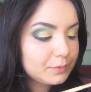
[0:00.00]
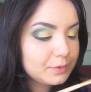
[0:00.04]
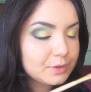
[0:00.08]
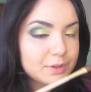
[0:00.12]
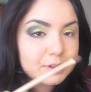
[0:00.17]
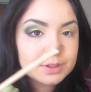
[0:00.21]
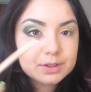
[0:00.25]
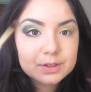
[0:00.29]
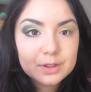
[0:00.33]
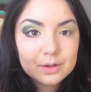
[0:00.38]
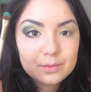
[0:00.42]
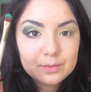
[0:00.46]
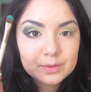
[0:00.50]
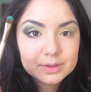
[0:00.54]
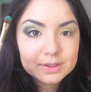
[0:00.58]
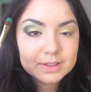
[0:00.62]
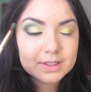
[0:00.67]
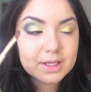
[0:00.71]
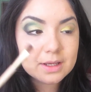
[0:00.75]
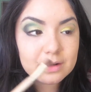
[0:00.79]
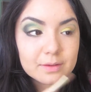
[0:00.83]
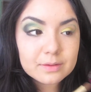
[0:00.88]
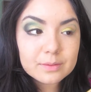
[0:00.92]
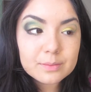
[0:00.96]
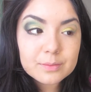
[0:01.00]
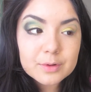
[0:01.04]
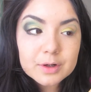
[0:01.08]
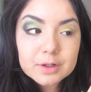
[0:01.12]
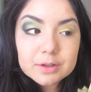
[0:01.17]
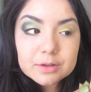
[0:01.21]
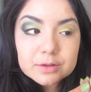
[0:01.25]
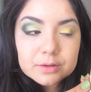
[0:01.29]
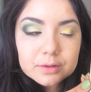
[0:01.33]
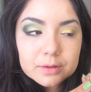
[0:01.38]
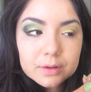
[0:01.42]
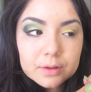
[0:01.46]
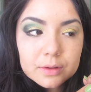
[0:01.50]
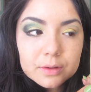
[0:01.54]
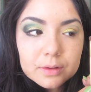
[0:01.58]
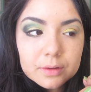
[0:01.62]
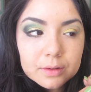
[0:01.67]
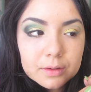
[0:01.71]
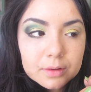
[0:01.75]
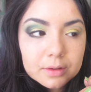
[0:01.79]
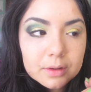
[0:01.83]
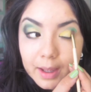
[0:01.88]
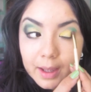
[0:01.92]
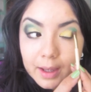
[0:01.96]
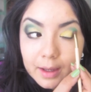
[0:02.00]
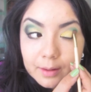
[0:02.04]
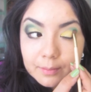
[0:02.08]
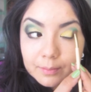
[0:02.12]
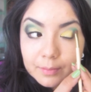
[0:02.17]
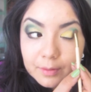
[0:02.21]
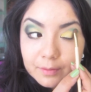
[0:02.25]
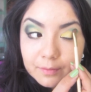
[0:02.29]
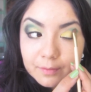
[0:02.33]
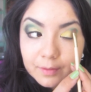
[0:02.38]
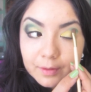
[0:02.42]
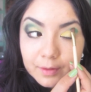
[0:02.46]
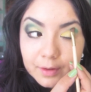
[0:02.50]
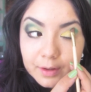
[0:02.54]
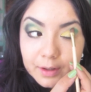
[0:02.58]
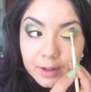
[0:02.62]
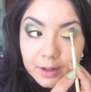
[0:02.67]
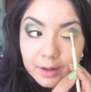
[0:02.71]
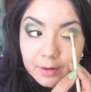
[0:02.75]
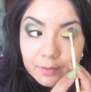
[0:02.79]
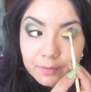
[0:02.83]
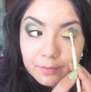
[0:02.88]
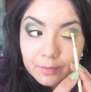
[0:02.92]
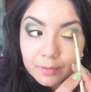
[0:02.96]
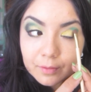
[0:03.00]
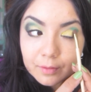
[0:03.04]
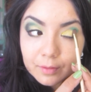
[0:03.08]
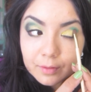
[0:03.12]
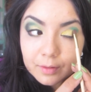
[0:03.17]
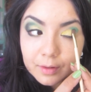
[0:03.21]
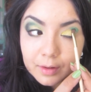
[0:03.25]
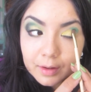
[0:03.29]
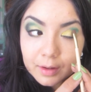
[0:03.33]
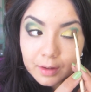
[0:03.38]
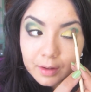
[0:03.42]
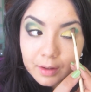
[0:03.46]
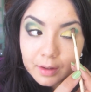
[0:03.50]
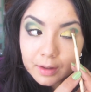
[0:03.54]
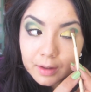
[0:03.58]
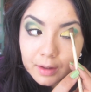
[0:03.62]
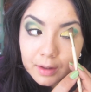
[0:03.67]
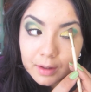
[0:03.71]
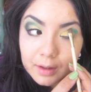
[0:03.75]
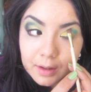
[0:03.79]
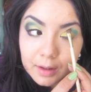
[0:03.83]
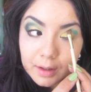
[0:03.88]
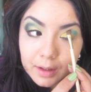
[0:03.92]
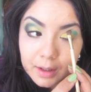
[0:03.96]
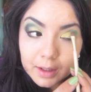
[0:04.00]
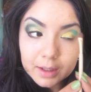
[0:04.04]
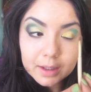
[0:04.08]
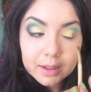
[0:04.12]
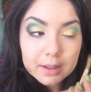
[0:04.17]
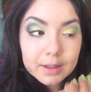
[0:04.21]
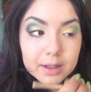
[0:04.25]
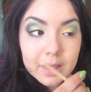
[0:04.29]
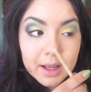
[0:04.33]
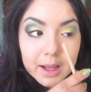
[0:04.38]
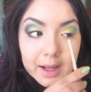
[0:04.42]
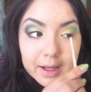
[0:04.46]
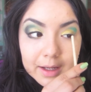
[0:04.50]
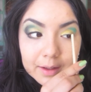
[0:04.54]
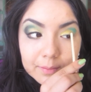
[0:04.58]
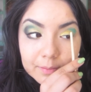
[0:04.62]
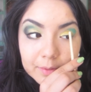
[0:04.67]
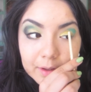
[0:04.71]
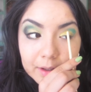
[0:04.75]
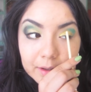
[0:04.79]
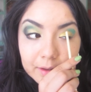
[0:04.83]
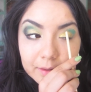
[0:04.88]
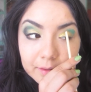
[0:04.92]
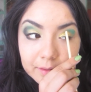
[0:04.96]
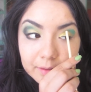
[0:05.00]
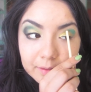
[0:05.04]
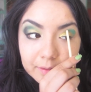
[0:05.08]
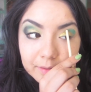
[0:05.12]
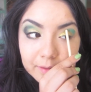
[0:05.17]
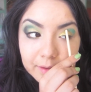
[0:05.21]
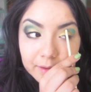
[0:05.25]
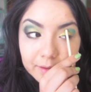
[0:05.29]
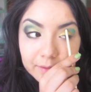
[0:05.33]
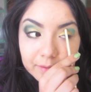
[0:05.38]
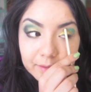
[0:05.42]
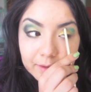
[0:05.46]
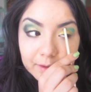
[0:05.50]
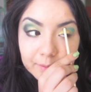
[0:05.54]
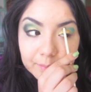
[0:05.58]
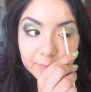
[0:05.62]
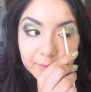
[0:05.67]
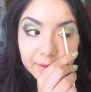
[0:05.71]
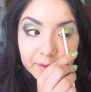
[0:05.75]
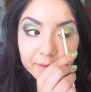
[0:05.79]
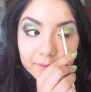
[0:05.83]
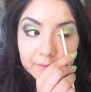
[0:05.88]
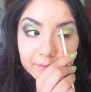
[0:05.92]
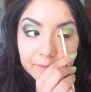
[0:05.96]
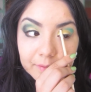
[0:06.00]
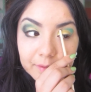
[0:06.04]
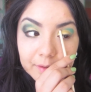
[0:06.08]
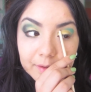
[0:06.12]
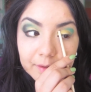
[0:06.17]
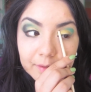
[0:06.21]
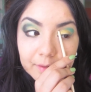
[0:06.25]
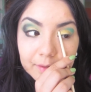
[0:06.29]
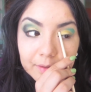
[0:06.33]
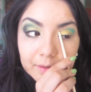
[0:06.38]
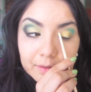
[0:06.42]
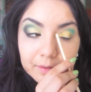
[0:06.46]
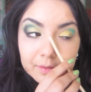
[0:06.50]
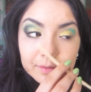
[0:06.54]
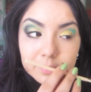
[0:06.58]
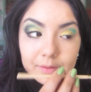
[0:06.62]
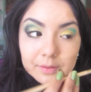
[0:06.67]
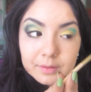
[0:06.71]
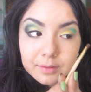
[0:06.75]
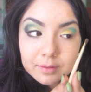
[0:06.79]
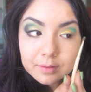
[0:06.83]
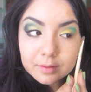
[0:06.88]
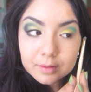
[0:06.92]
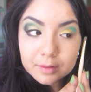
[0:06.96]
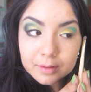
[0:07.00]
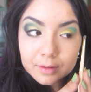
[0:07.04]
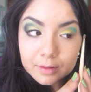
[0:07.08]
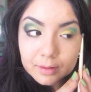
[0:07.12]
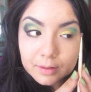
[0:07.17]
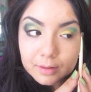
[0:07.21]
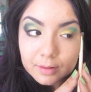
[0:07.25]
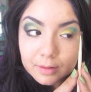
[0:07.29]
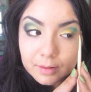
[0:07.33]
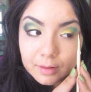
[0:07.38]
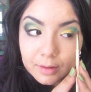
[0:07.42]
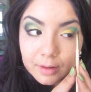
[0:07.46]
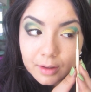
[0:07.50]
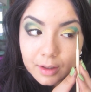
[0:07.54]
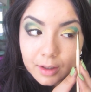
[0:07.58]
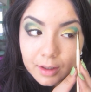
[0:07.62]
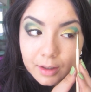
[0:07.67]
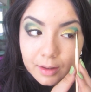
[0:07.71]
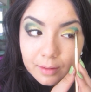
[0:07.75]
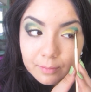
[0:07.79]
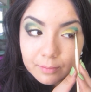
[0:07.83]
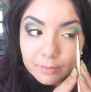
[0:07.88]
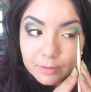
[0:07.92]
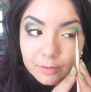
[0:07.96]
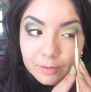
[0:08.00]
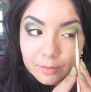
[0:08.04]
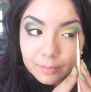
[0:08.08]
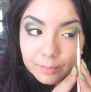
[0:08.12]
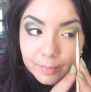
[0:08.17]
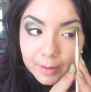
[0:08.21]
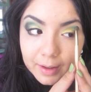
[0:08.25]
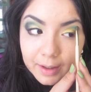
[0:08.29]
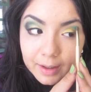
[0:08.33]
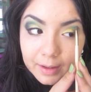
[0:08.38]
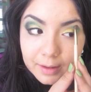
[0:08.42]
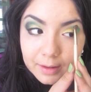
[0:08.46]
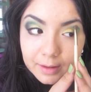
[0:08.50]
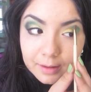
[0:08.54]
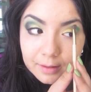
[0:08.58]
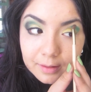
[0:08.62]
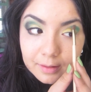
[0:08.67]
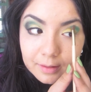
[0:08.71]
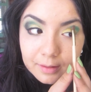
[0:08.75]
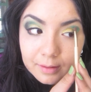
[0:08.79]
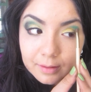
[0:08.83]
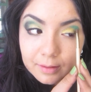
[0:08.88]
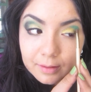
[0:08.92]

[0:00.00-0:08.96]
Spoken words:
just on one side of the brush. Be very careful. And I am not going to take that past here. I am just patting